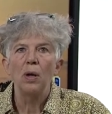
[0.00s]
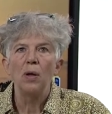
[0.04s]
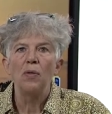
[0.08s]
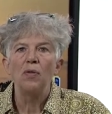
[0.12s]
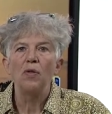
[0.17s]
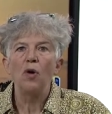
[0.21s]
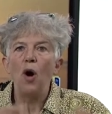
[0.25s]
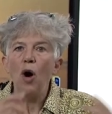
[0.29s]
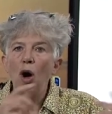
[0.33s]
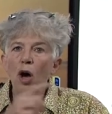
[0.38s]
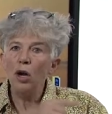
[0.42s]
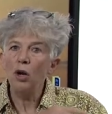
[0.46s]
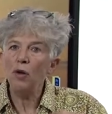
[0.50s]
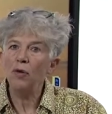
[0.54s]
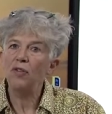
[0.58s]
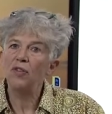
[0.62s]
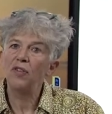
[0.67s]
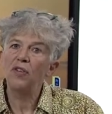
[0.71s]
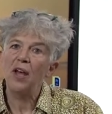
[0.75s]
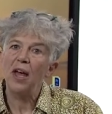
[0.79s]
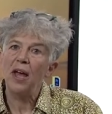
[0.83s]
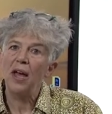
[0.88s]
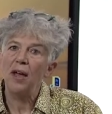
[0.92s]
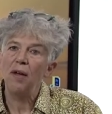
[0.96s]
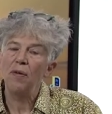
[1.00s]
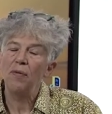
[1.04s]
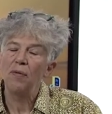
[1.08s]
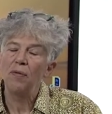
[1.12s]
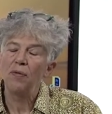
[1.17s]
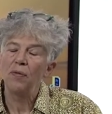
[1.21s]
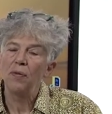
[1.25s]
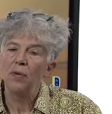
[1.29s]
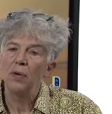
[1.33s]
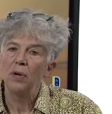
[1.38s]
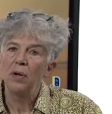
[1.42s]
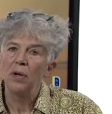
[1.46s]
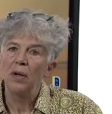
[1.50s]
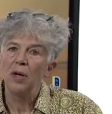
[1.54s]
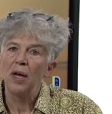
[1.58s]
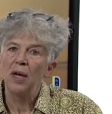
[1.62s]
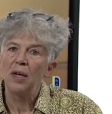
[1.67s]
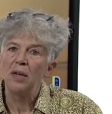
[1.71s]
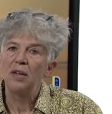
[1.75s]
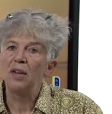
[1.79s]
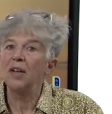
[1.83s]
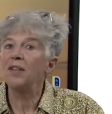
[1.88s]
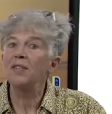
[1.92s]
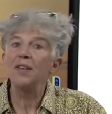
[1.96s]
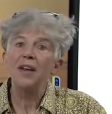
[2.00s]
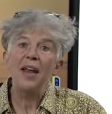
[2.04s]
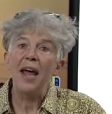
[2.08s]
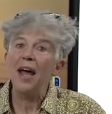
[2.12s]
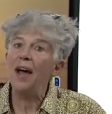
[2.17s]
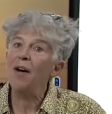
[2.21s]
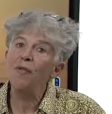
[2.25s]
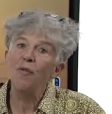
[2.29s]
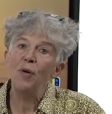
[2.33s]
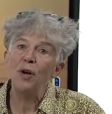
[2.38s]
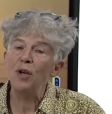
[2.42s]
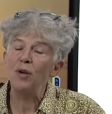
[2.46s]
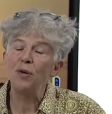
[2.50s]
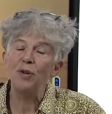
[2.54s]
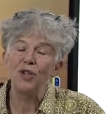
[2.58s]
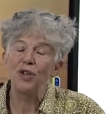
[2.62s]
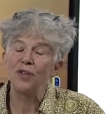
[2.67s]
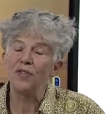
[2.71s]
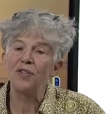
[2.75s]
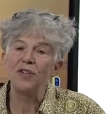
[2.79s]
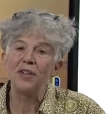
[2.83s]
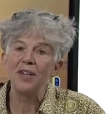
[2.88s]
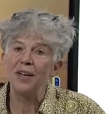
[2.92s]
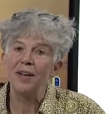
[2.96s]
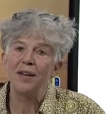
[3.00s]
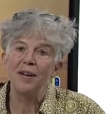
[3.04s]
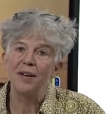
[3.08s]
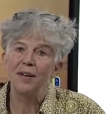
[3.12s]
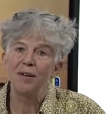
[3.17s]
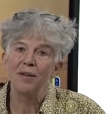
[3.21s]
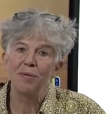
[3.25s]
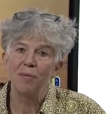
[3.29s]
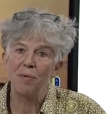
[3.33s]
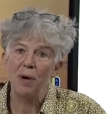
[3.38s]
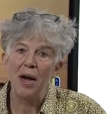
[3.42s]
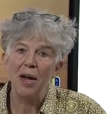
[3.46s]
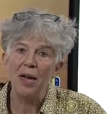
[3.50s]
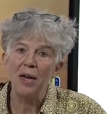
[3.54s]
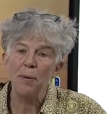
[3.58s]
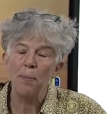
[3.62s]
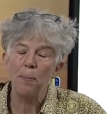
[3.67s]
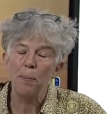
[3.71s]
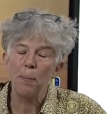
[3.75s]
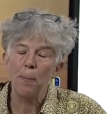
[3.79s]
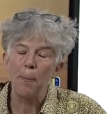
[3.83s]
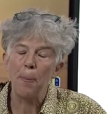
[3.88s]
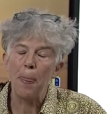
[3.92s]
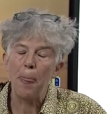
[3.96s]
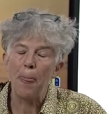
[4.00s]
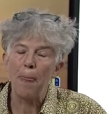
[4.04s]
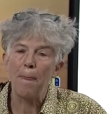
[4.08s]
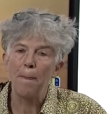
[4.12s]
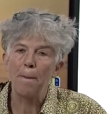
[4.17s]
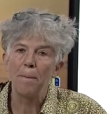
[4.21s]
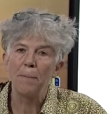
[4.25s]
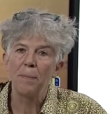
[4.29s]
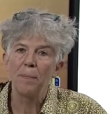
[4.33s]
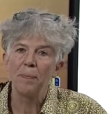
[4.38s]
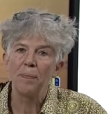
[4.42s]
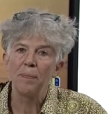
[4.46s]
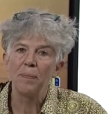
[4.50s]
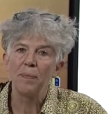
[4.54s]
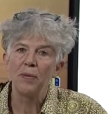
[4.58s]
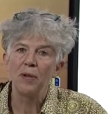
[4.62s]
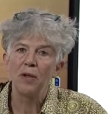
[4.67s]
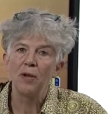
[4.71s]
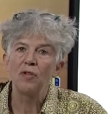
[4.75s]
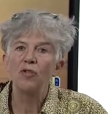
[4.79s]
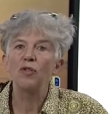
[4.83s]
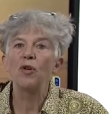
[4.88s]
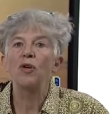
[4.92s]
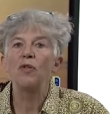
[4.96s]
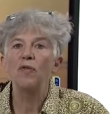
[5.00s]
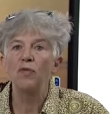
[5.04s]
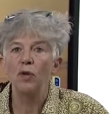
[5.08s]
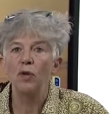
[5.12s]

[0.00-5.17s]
The autosave doesn't have what you just did, right? So you've